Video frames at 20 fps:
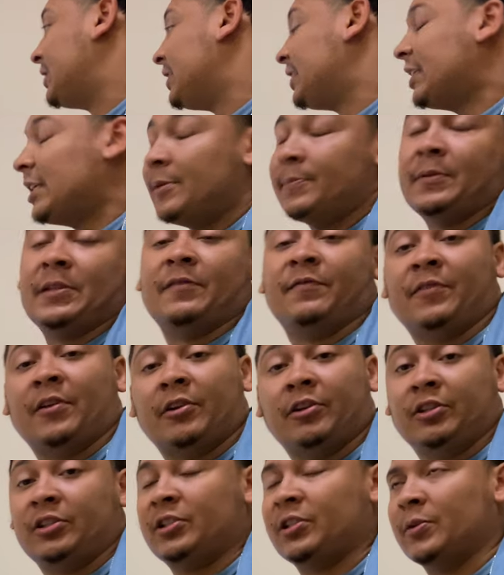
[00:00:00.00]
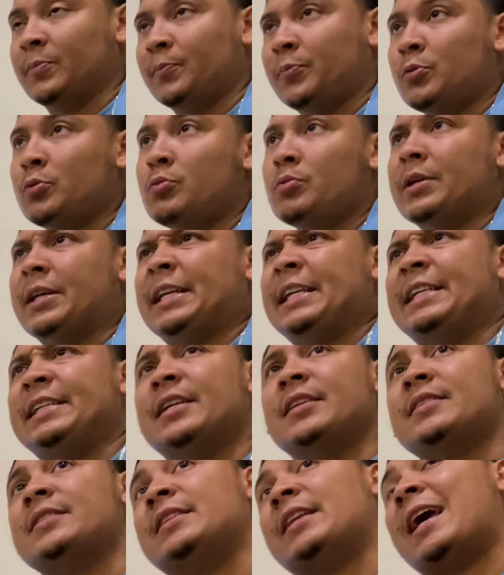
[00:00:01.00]
he keeps it very simple. He
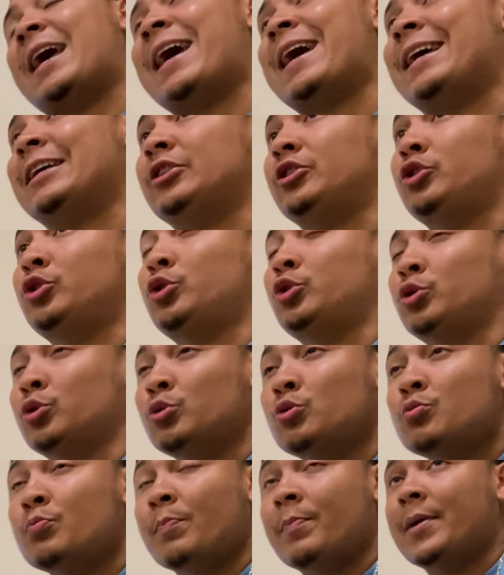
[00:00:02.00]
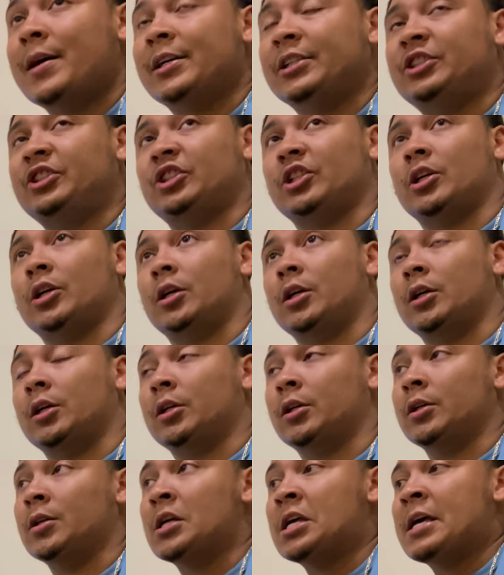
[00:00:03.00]
doesn't add too much
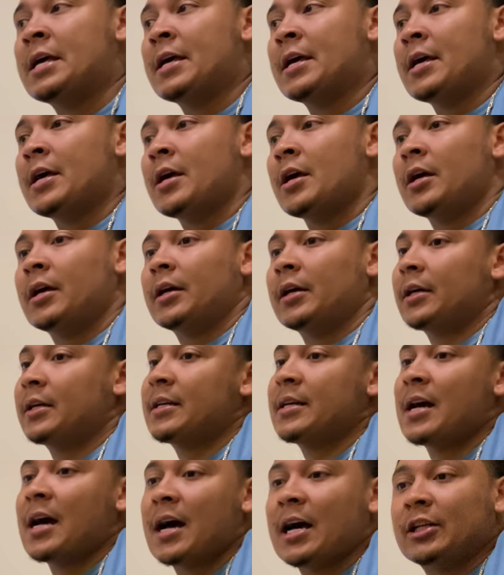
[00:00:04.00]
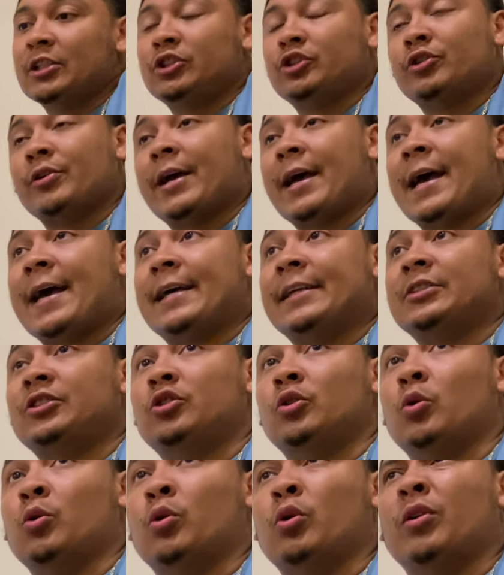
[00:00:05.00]
uh, contrast
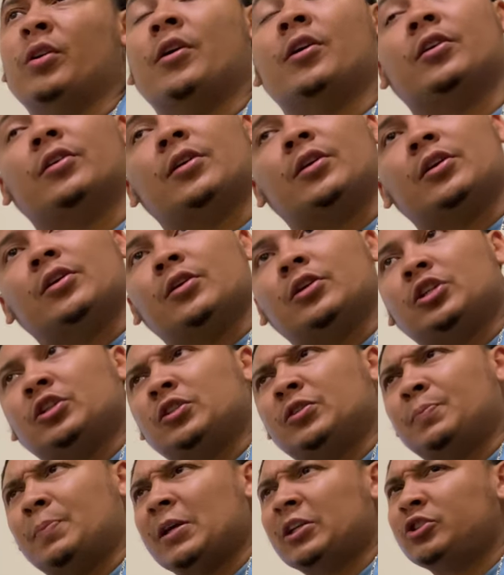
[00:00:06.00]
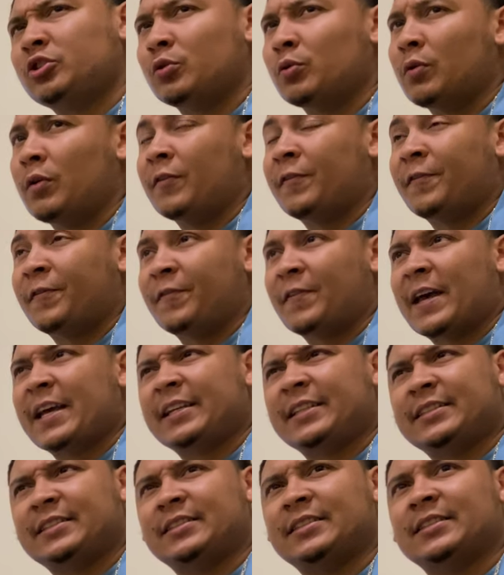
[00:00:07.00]
or special
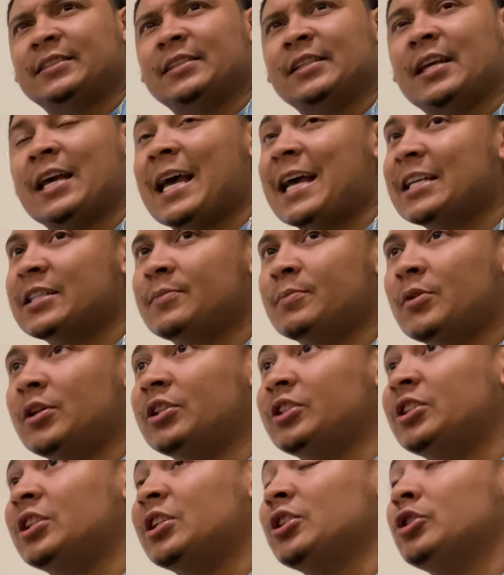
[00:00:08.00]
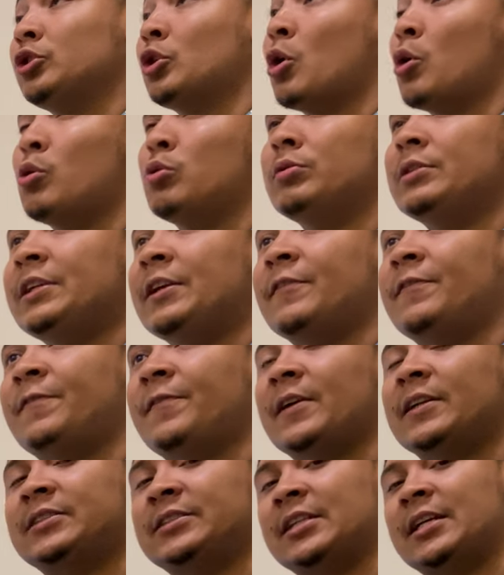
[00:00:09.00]
effects as much. The only
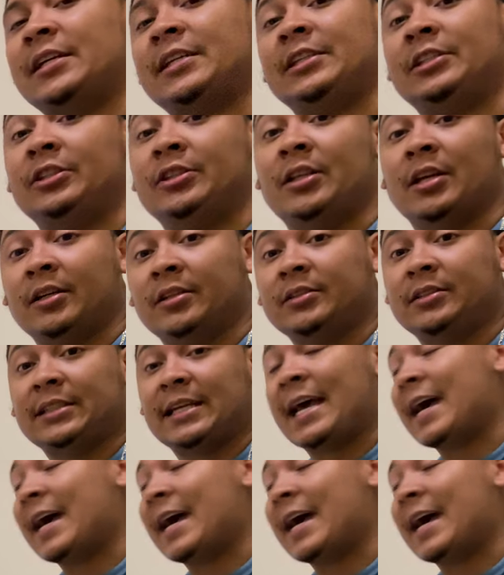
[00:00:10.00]
effects that he does